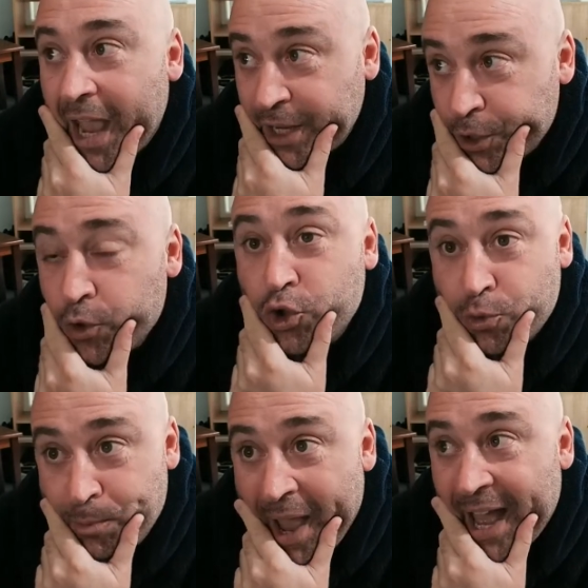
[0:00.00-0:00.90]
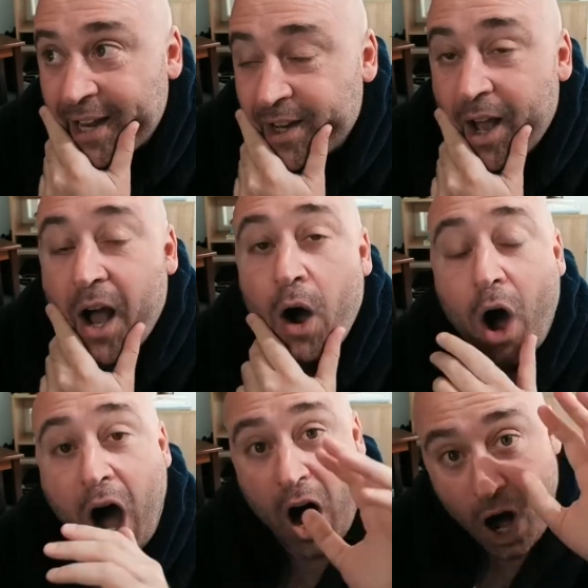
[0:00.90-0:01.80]
and you spend
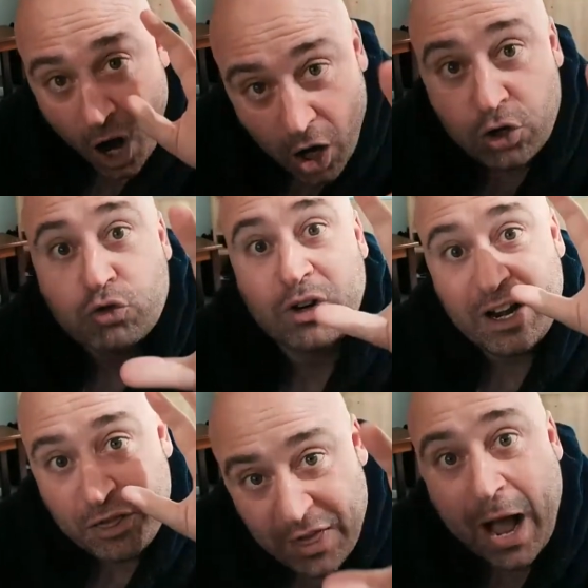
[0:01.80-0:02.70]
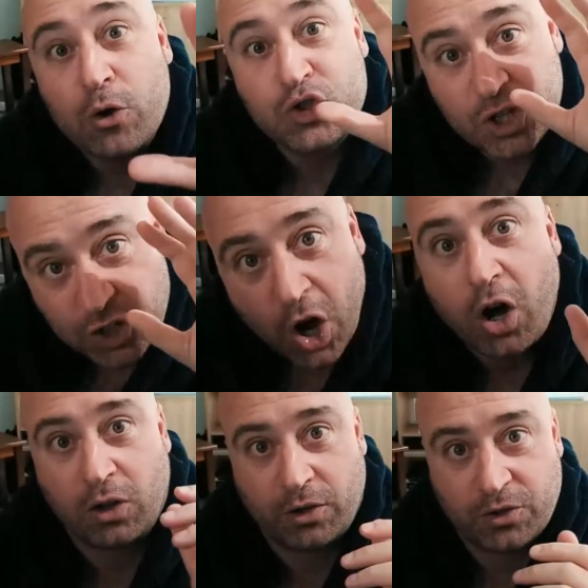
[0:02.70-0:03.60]

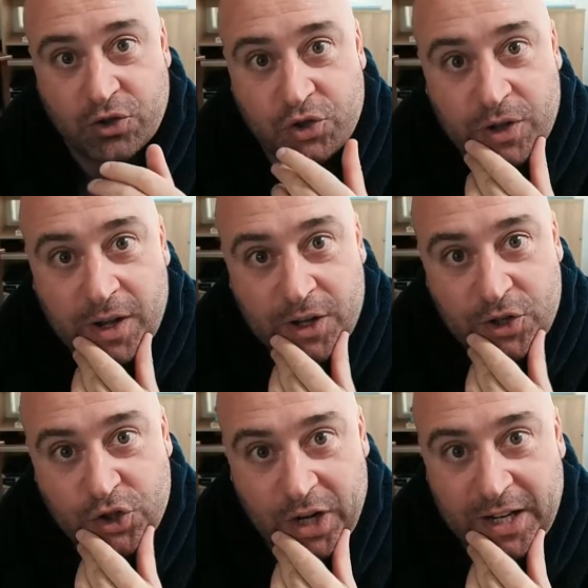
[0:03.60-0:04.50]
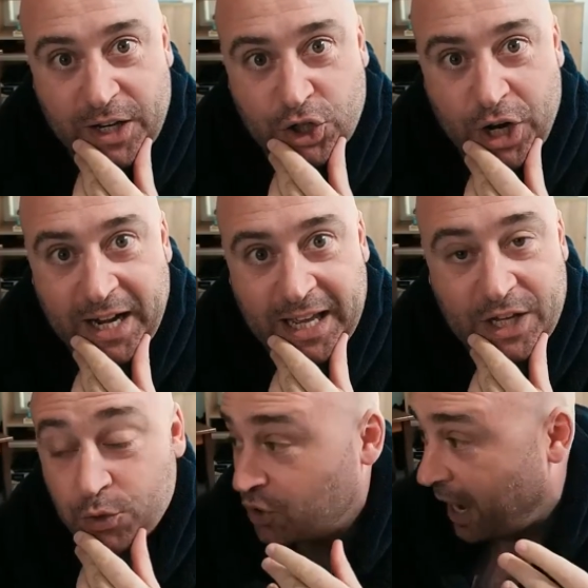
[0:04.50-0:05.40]
$100,000 studying
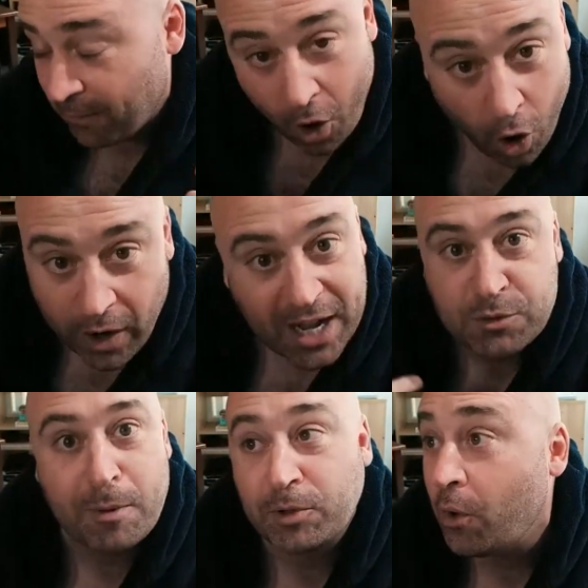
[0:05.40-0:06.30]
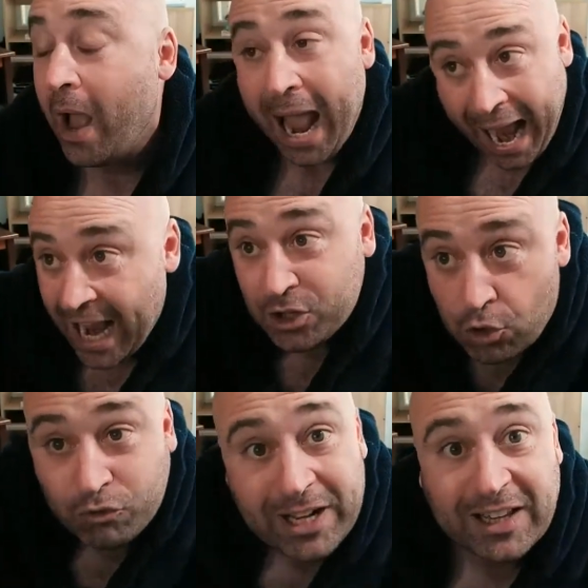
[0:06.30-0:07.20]
Chinese, which all kinds of people do, and
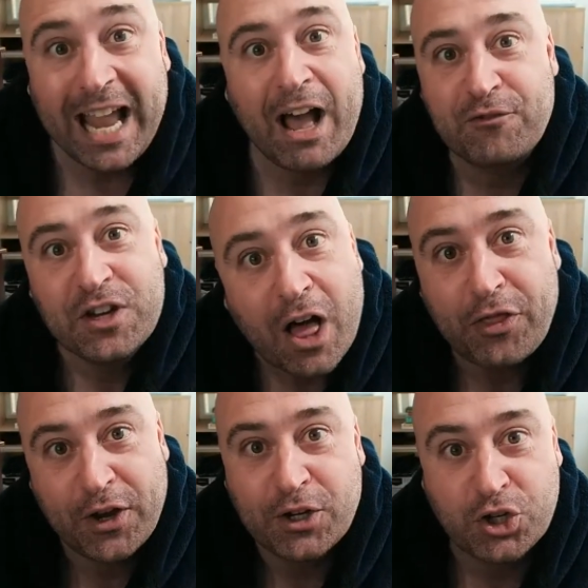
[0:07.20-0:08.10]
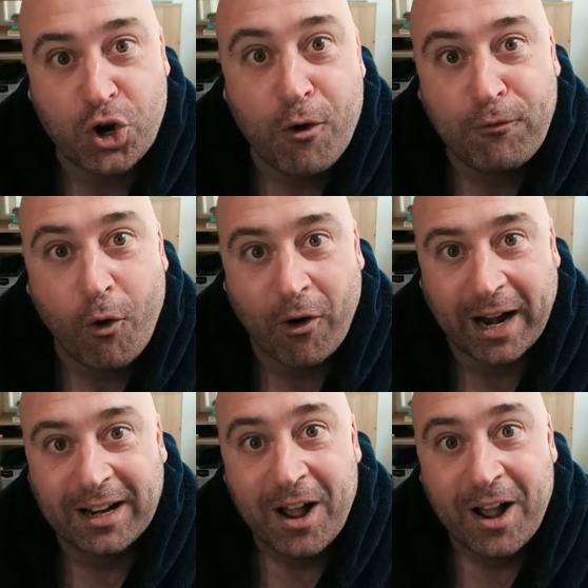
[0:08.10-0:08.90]
you really have nothing to show for it?